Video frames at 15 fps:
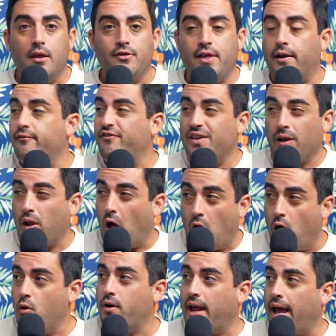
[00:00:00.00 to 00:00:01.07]
that feel
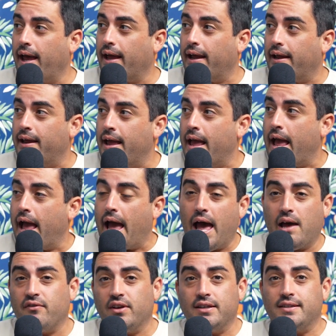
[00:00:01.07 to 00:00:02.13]
okay
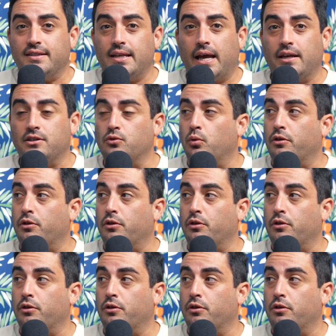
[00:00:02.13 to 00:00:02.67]
having sex